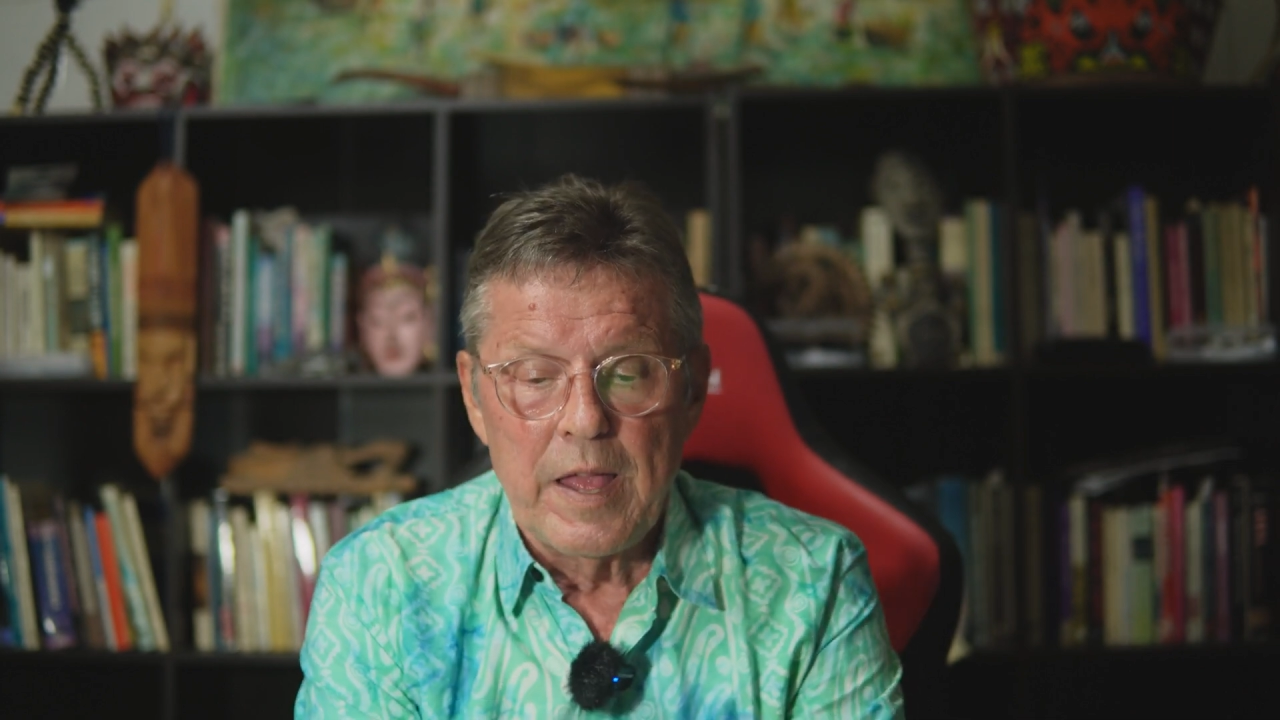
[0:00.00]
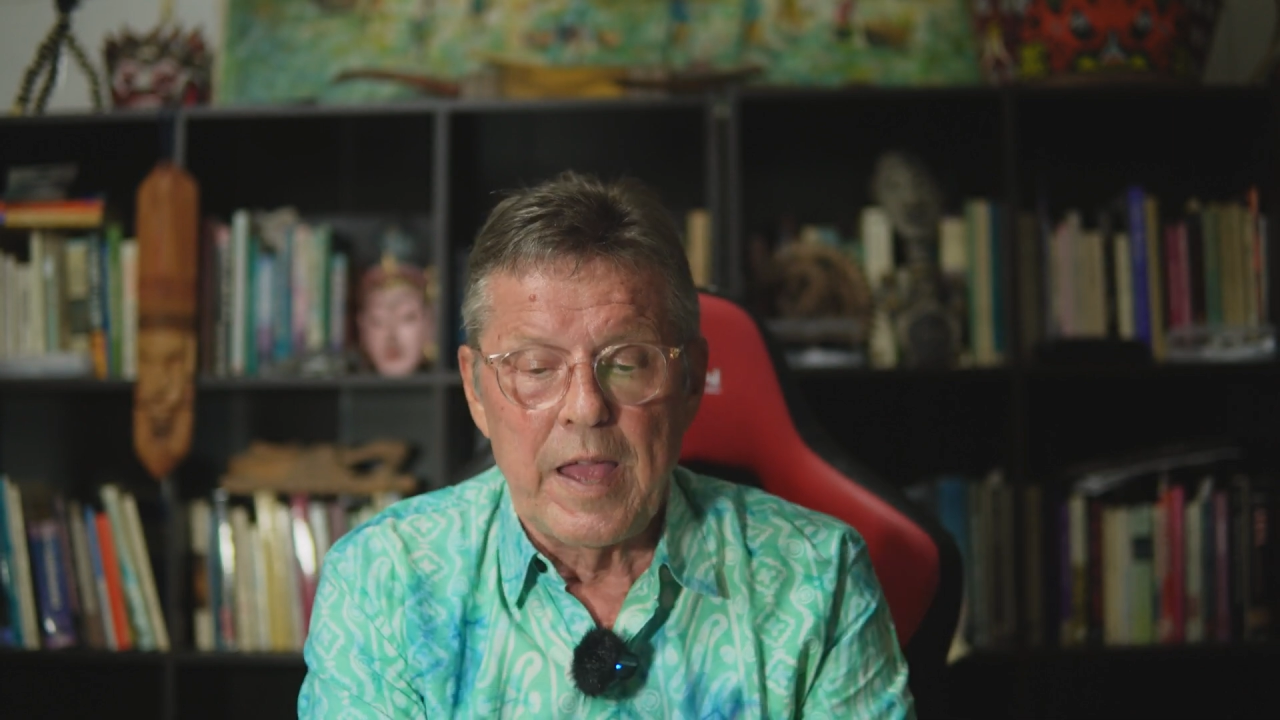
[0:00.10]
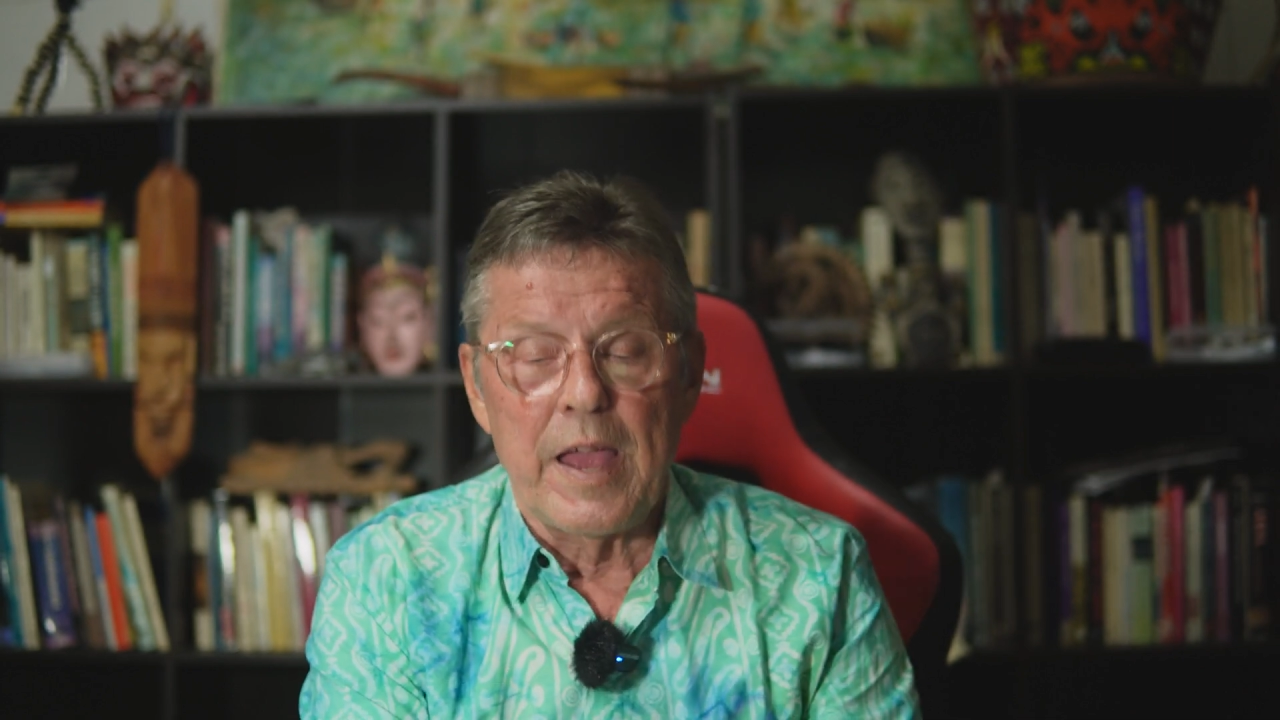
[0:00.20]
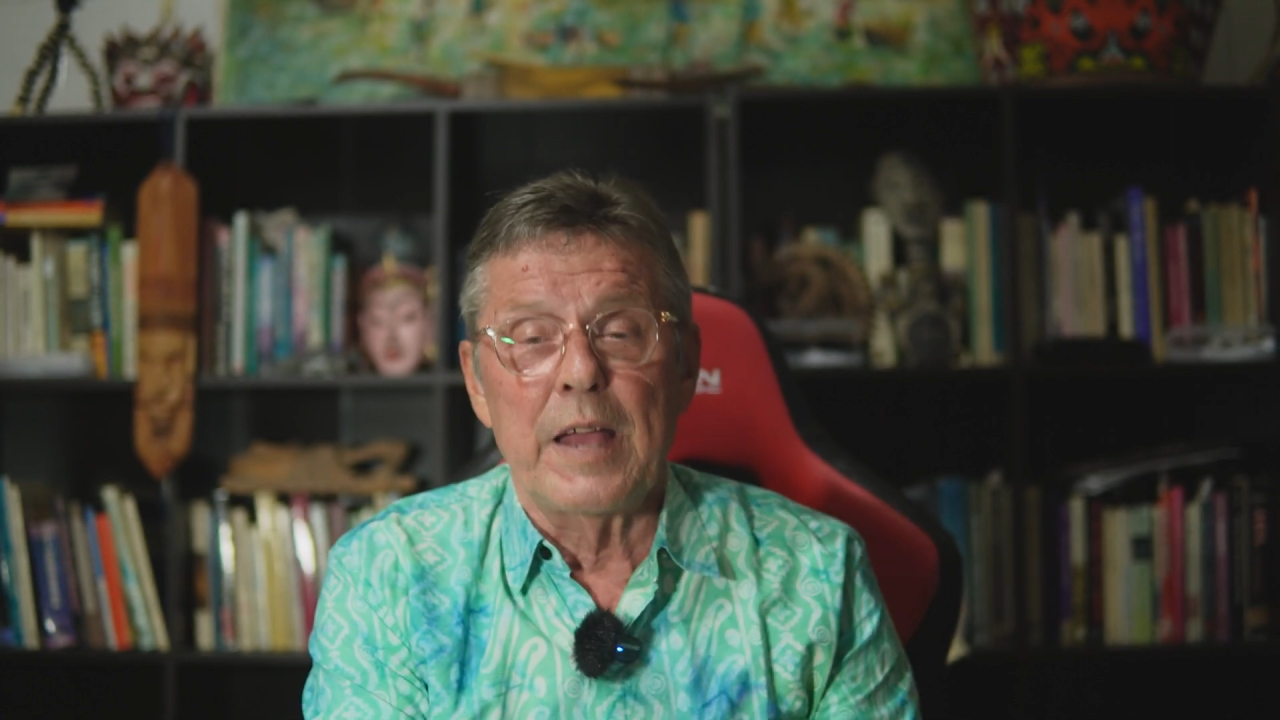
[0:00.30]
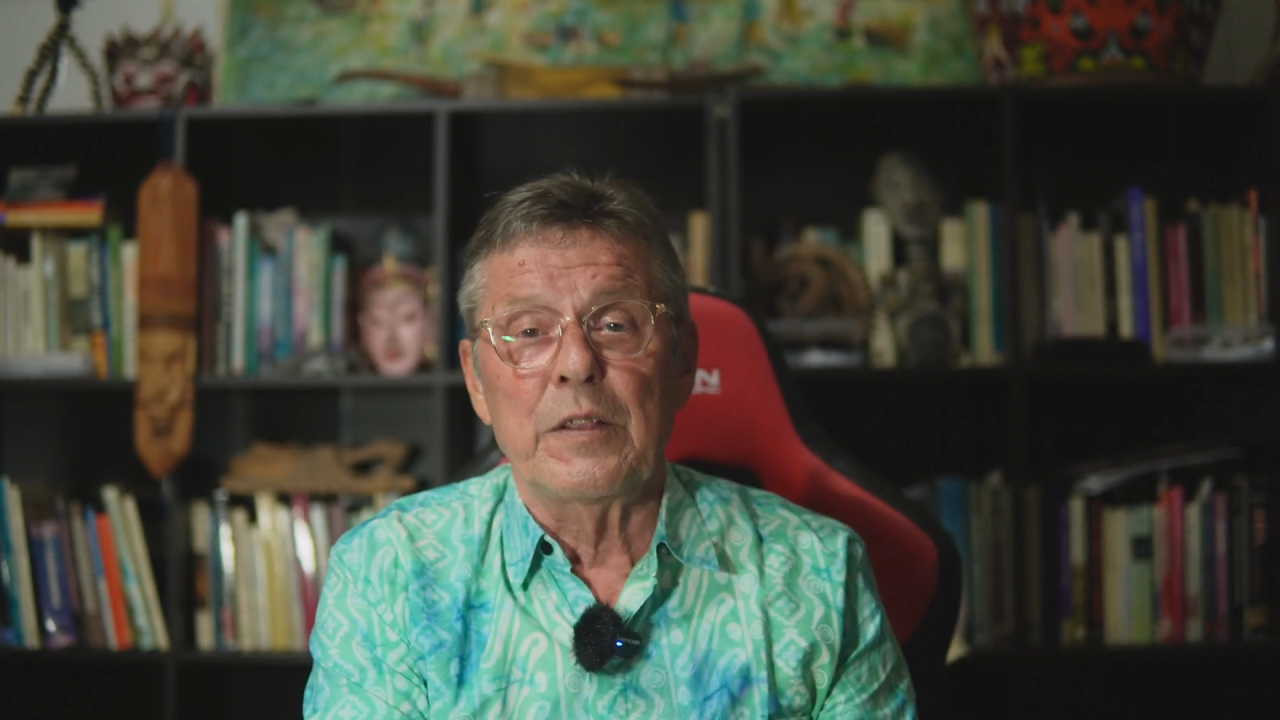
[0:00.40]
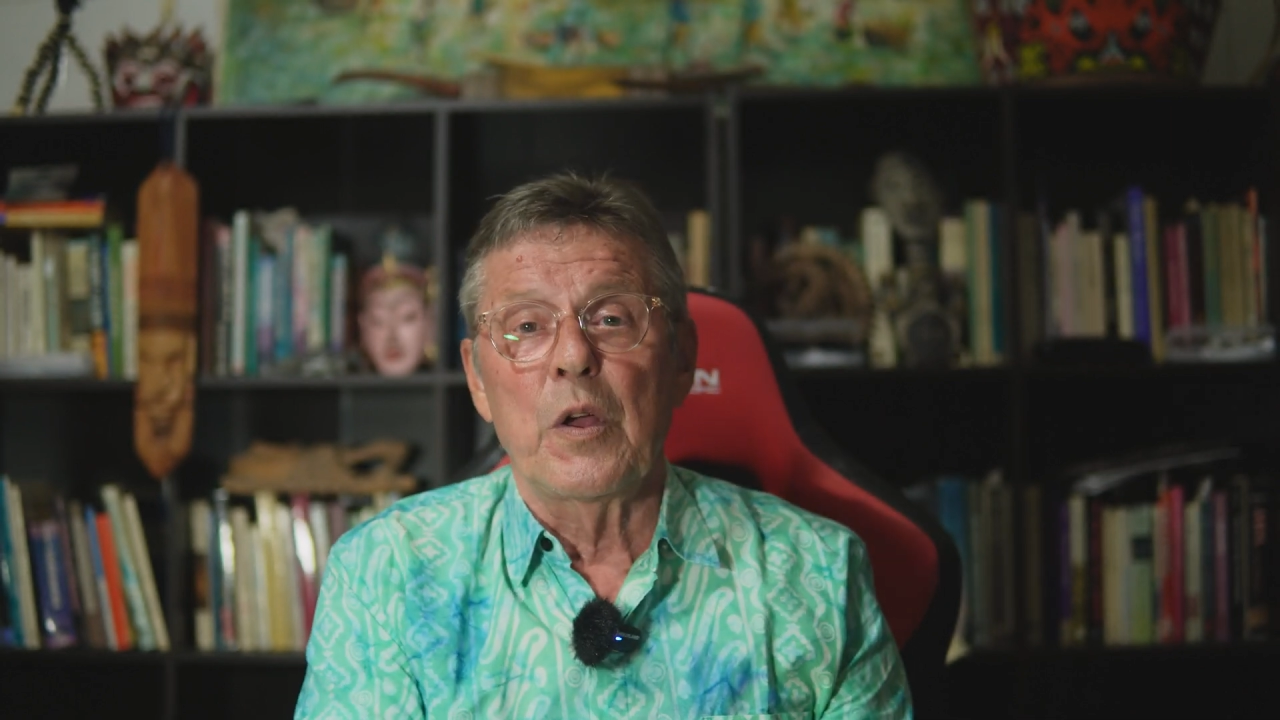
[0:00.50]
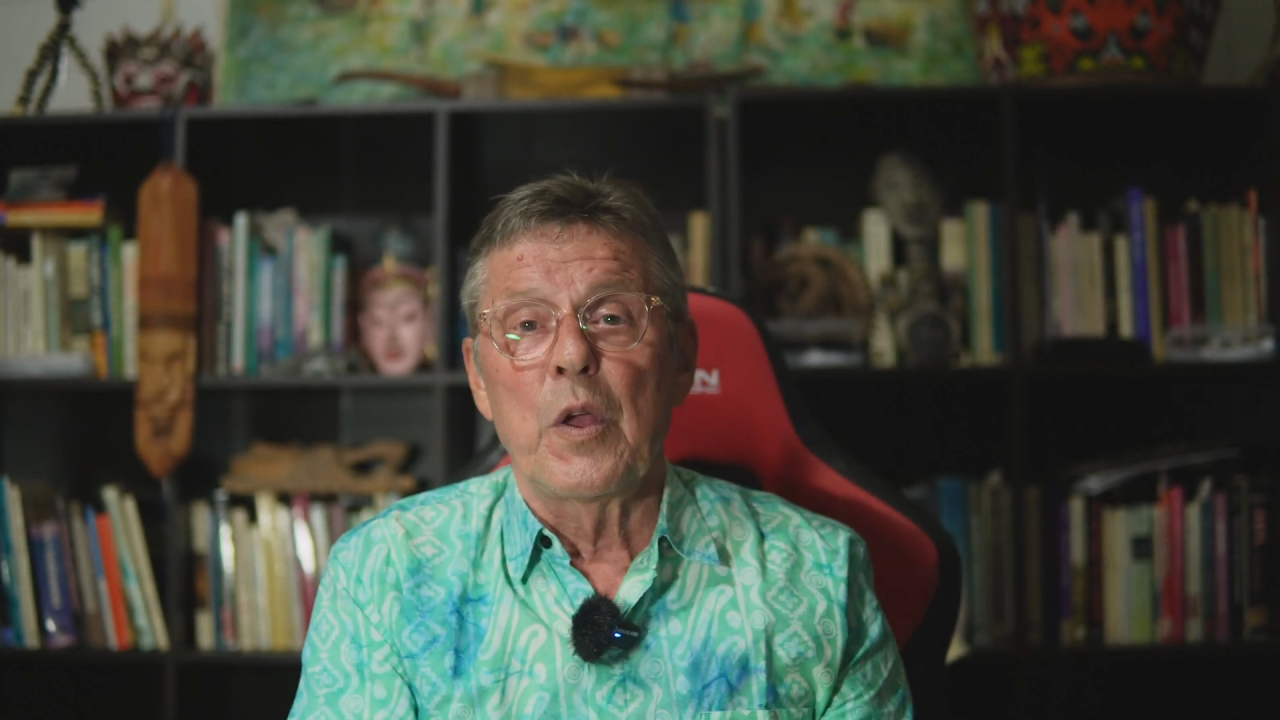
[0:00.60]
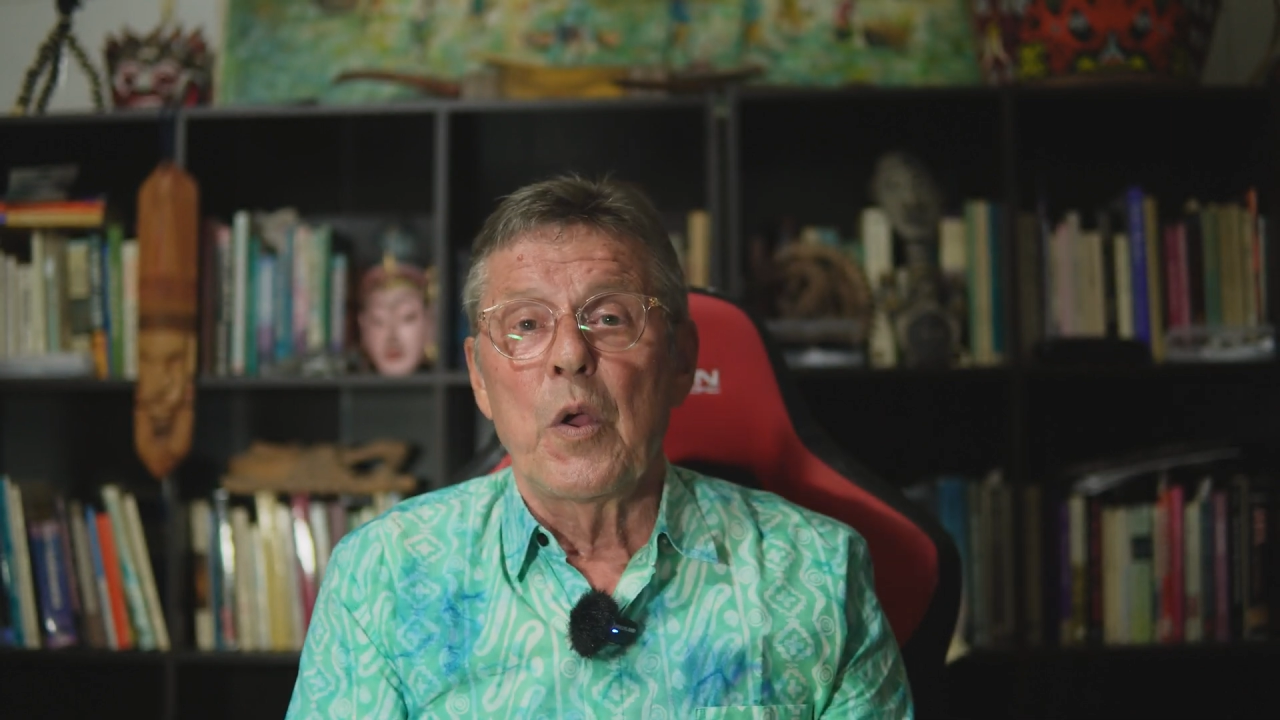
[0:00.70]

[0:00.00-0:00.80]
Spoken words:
And